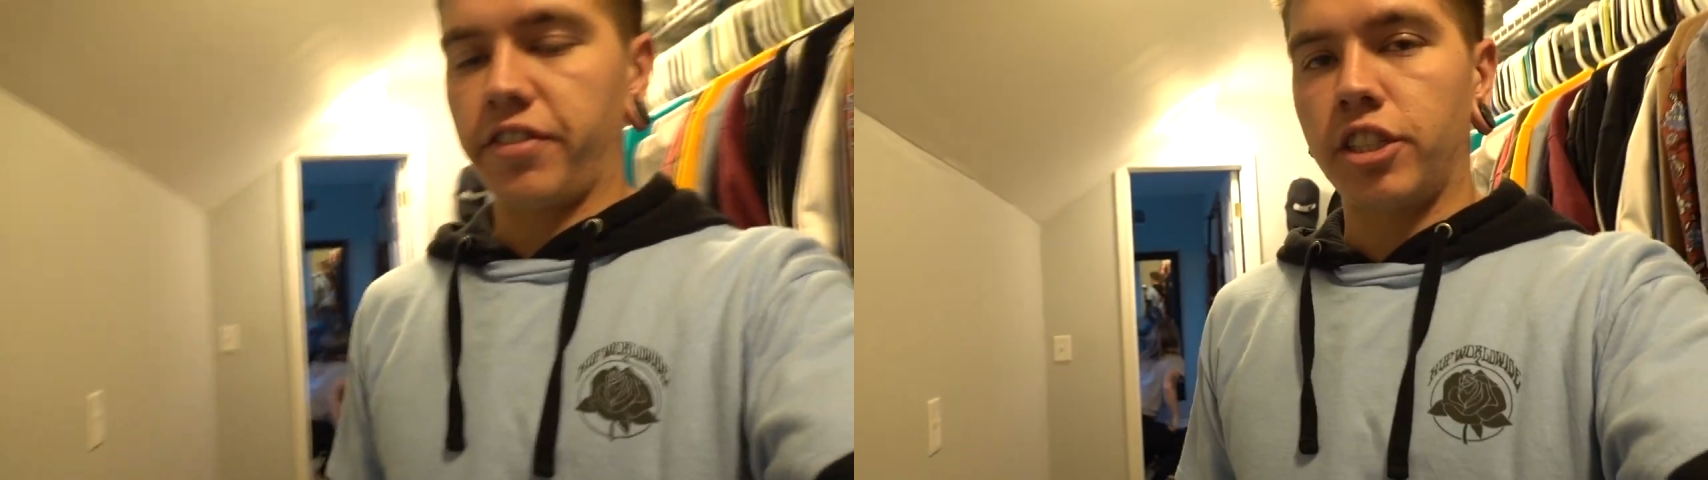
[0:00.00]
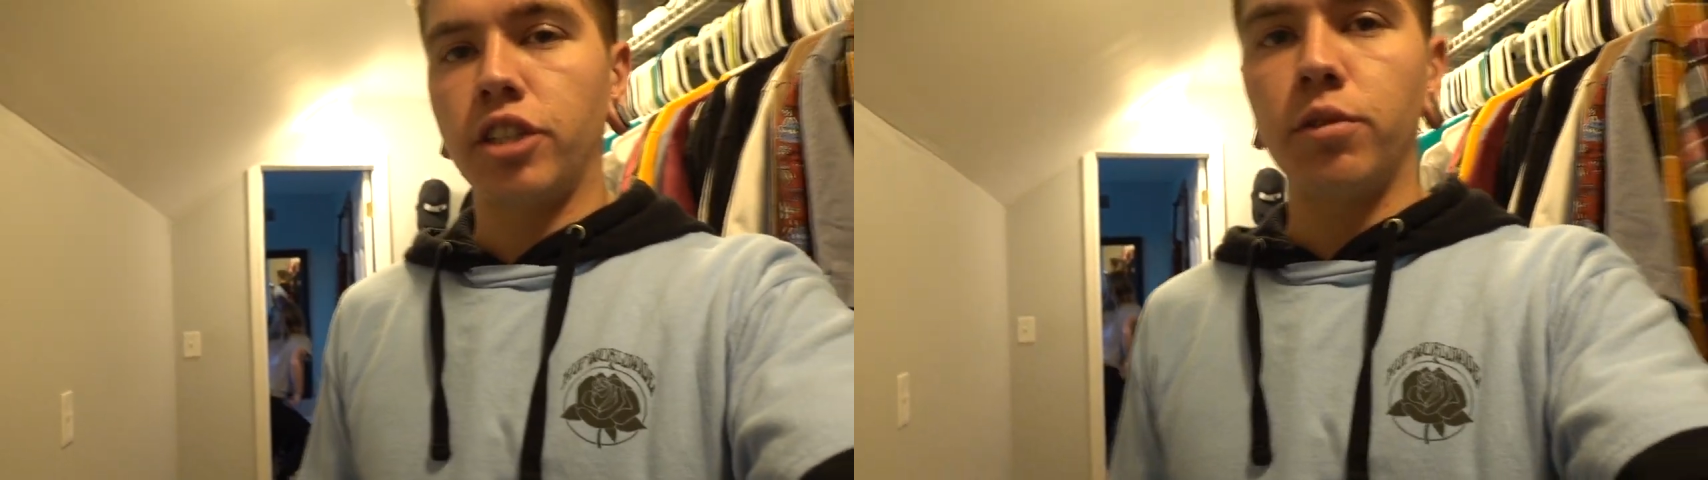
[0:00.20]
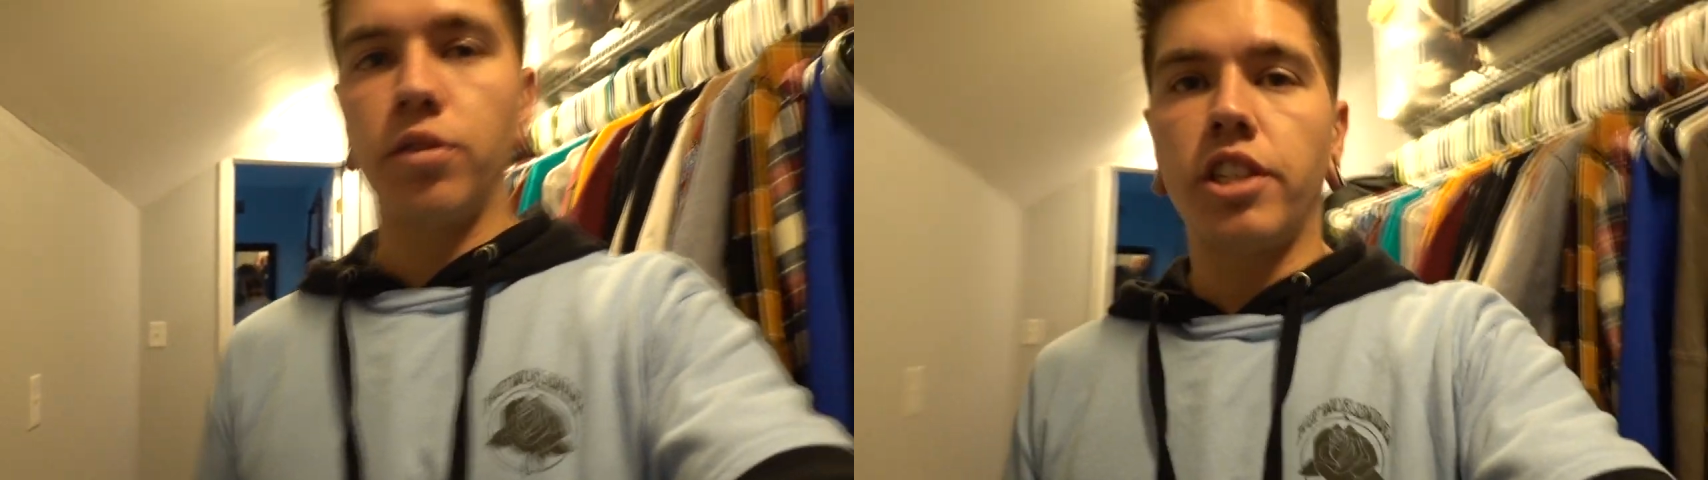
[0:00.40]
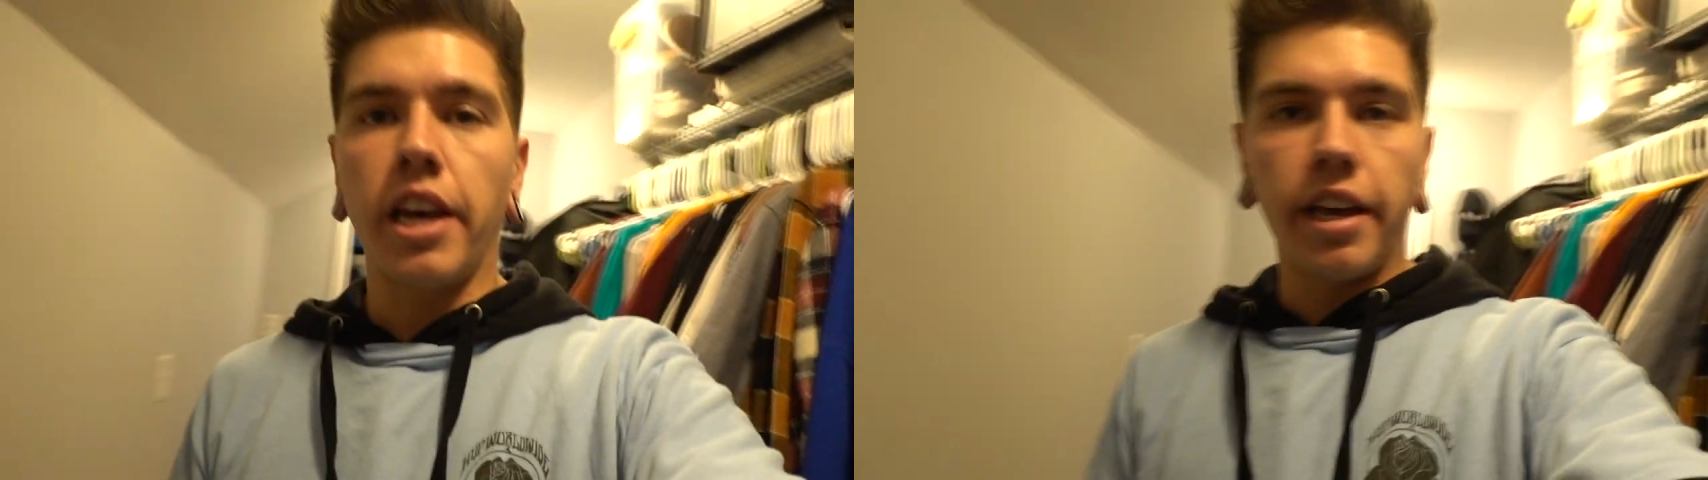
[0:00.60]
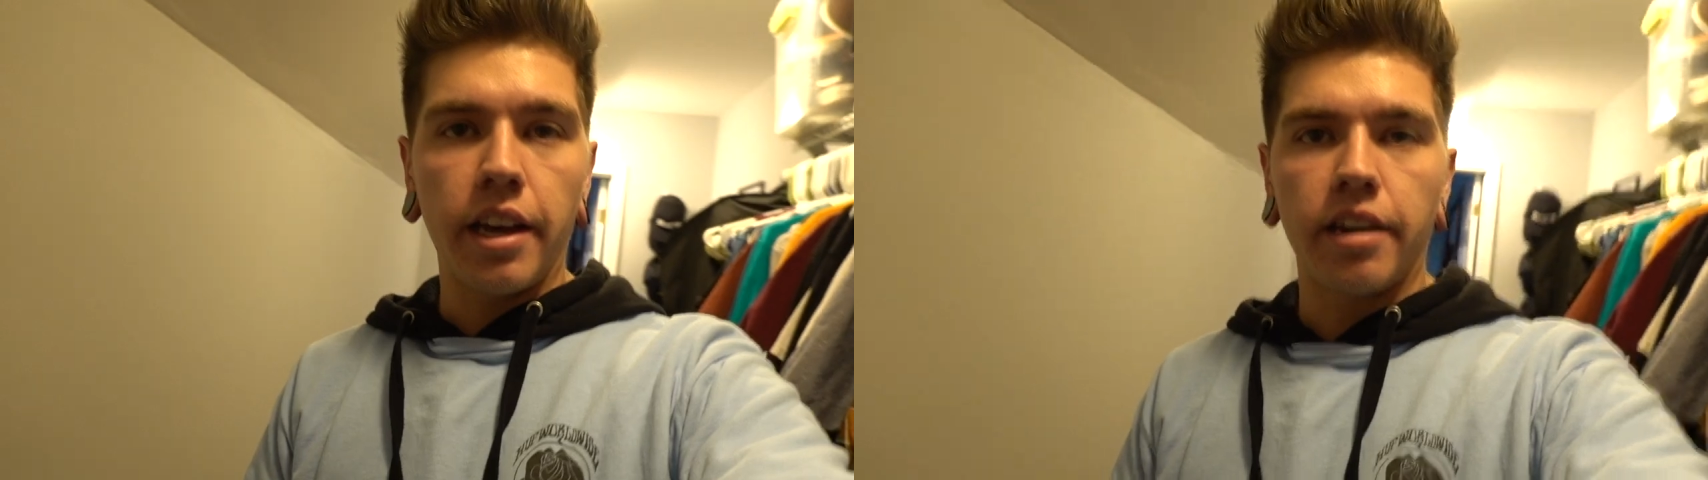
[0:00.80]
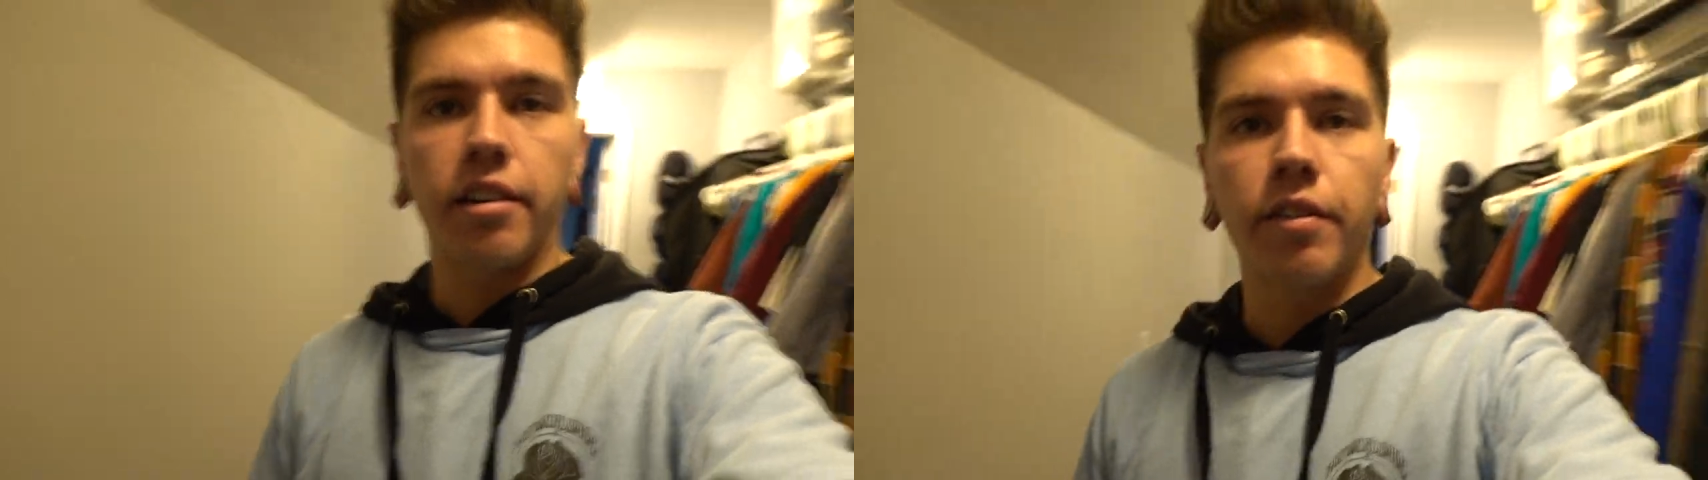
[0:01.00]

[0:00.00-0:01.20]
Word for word: Tuesday. I don't